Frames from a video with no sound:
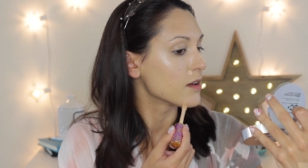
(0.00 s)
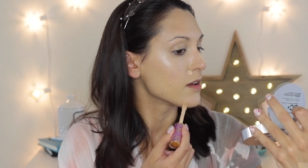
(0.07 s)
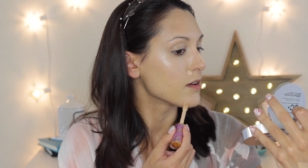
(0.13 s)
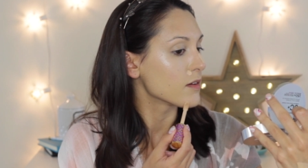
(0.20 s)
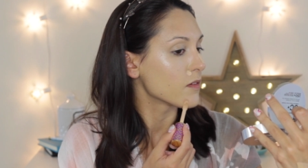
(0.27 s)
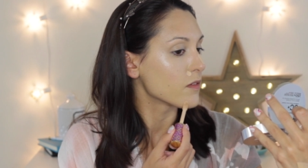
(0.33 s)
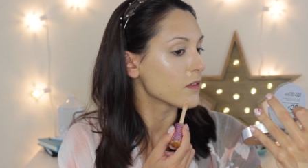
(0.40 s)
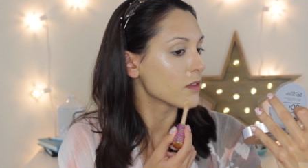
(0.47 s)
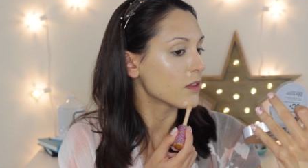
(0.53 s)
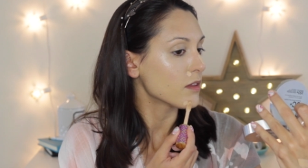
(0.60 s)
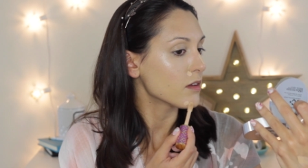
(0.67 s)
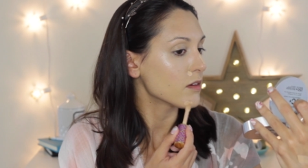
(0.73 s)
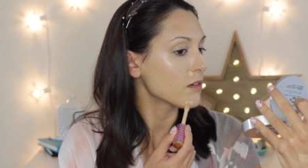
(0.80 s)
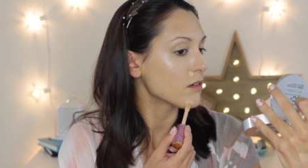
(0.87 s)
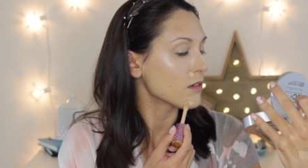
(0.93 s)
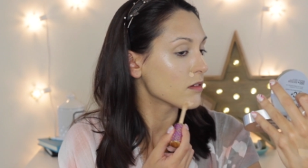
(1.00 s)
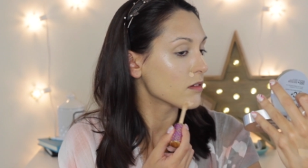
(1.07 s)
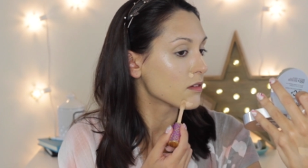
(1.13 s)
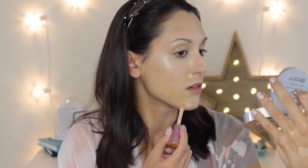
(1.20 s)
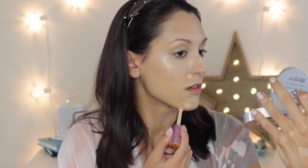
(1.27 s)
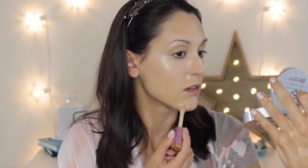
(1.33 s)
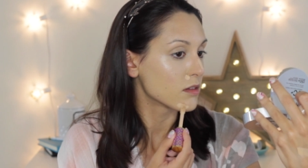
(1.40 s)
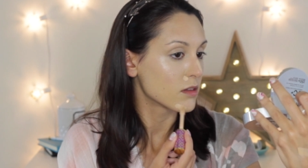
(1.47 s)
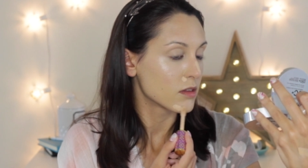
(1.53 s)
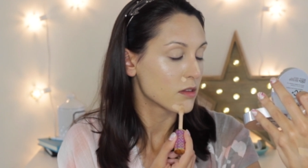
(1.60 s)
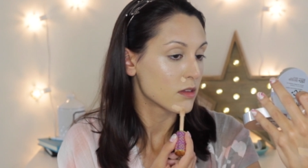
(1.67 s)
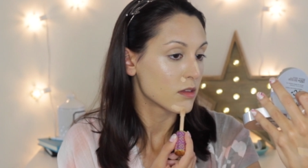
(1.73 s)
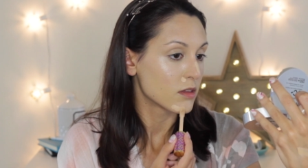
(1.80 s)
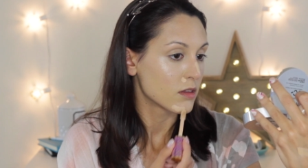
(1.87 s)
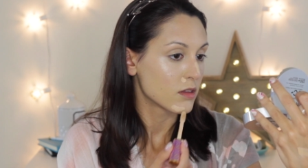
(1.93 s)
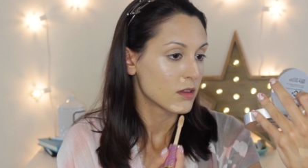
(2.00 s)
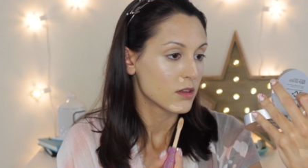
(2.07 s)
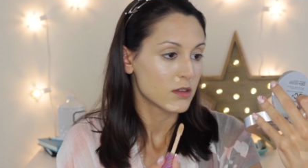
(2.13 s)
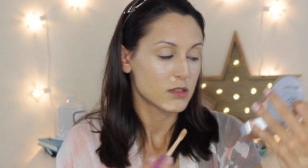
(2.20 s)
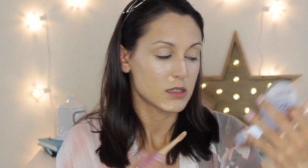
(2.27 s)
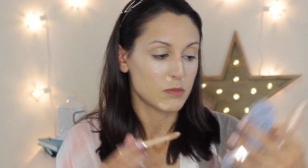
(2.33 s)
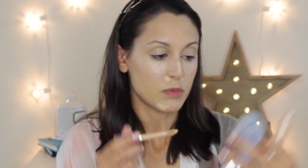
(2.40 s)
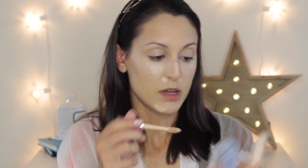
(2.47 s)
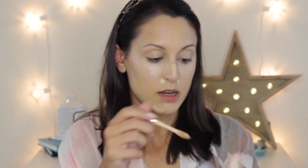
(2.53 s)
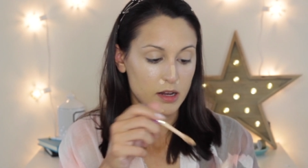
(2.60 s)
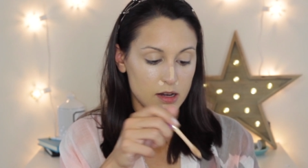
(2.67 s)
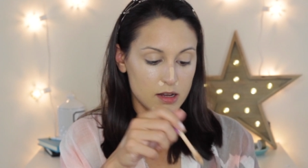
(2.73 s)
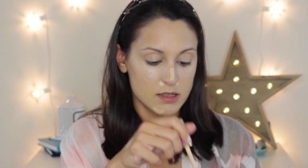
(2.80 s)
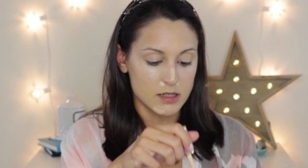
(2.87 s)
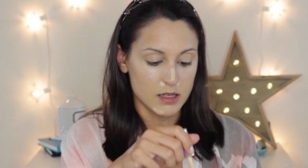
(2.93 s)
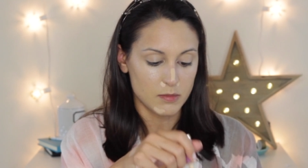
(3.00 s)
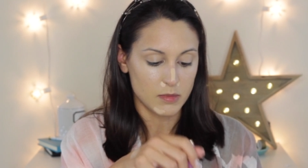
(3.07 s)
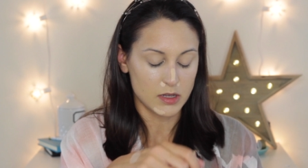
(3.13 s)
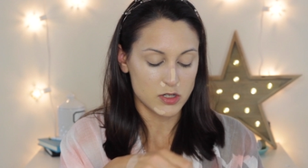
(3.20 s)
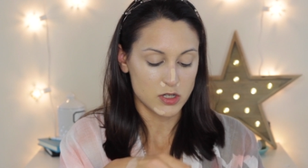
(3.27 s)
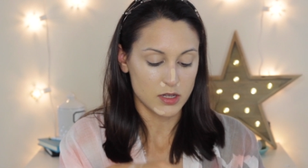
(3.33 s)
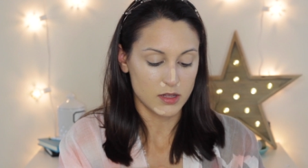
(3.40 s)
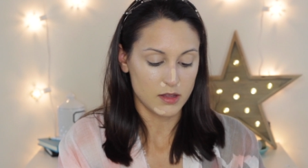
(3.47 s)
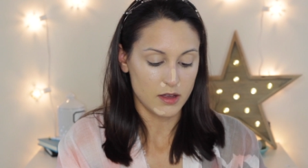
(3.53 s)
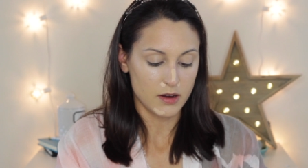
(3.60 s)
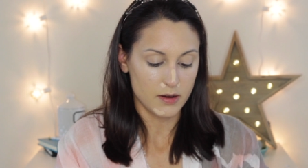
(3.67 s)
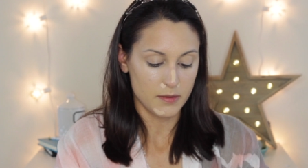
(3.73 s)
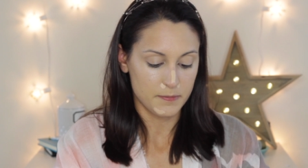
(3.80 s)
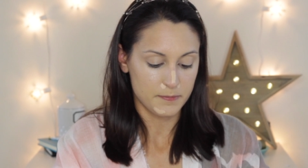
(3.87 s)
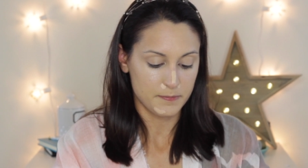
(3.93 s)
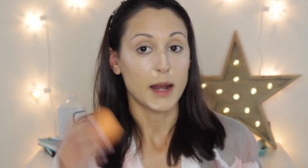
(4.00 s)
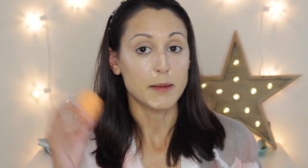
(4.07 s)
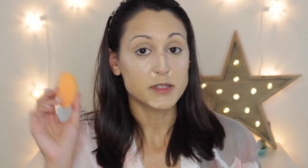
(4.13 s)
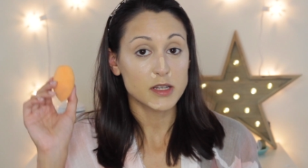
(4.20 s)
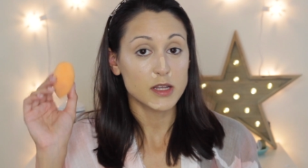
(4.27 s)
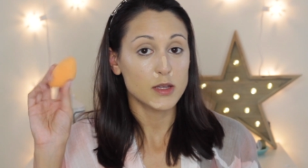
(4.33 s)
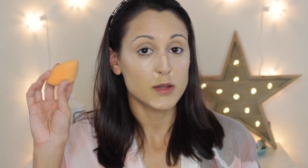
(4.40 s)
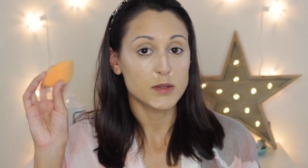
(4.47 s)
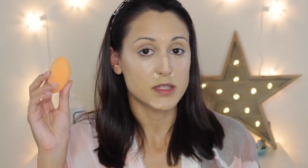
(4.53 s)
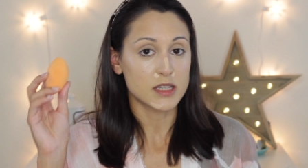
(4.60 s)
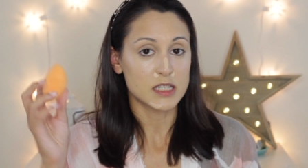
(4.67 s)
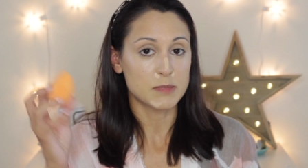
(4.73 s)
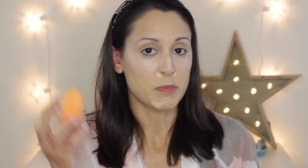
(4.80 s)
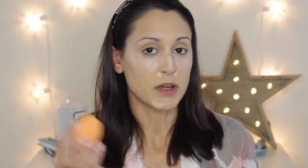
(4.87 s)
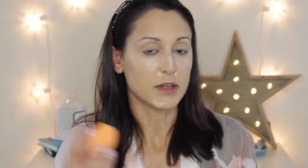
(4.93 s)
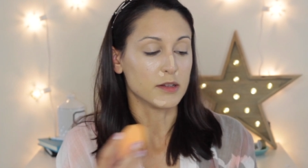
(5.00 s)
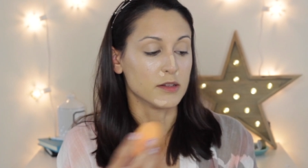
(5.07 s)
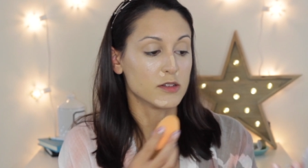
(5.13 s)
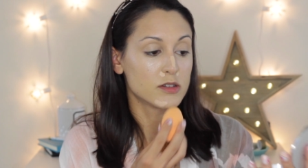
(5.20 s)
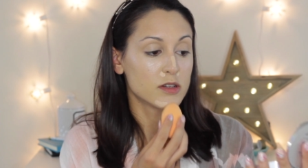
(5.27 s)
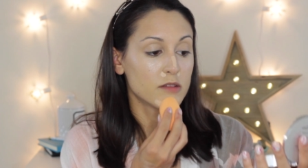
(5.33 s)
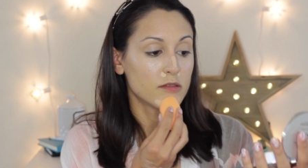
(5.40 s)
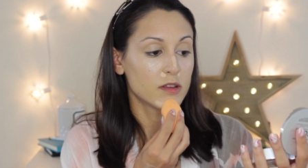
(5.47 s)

And a little spottiness on my chin there. And I'm just going to use this sponge.